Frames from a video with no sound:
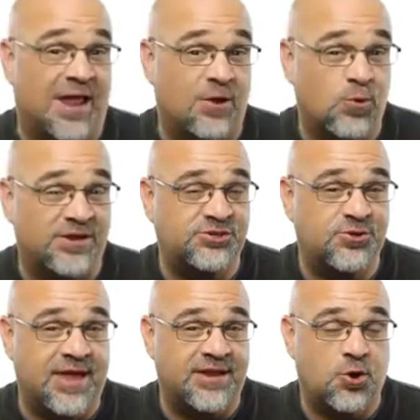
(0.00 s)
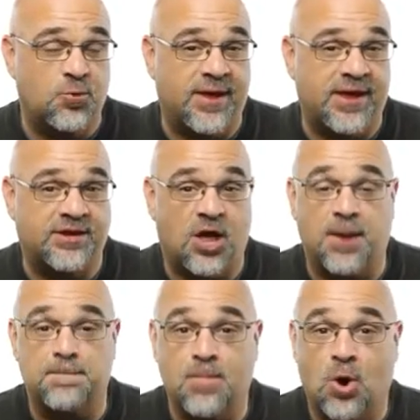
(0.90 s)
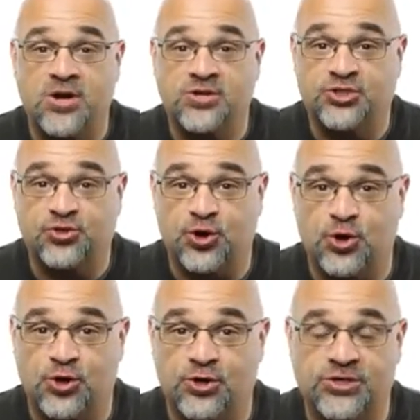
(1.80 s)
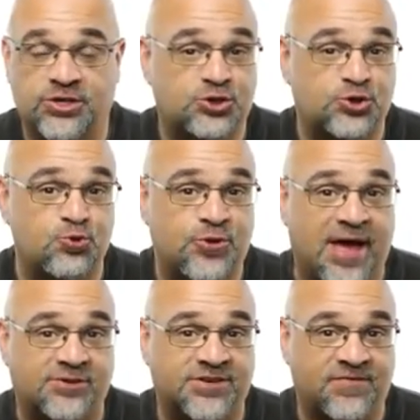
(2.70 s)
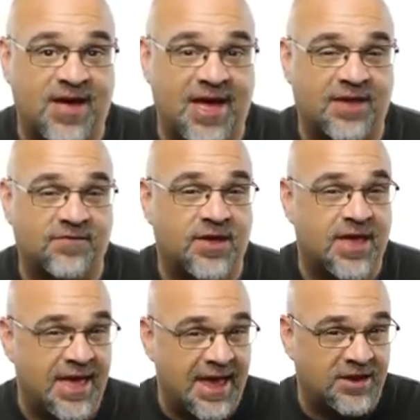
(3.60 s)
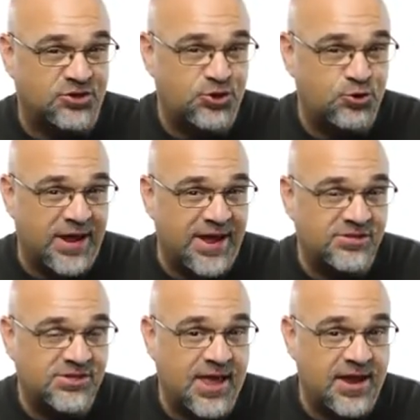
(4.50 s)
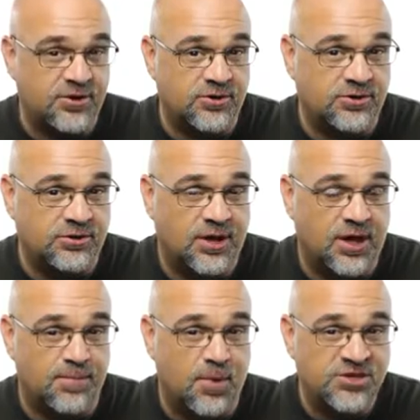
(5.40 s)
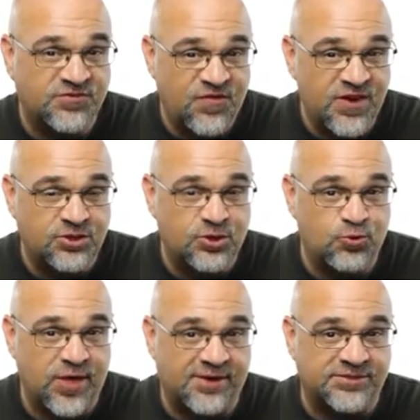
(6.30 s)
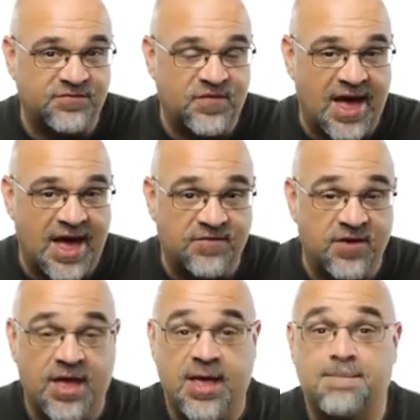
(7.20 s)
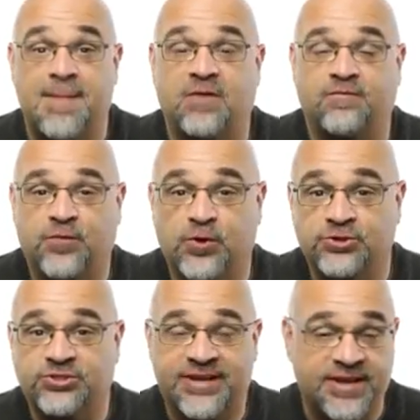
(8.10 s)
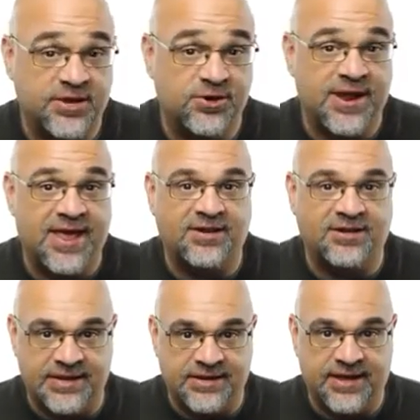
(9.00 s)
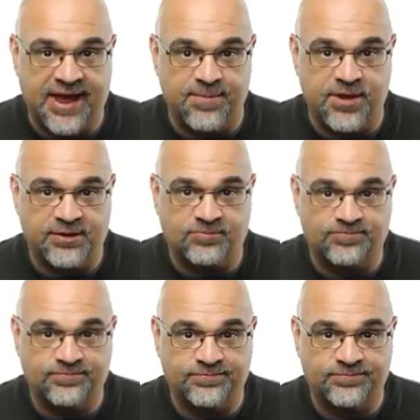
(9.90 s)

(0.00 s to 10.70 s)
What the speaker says: Well, I registered that domain on March 3rd, 2005. And 2 days later, on March 5th, 2005, my first internet lead came in.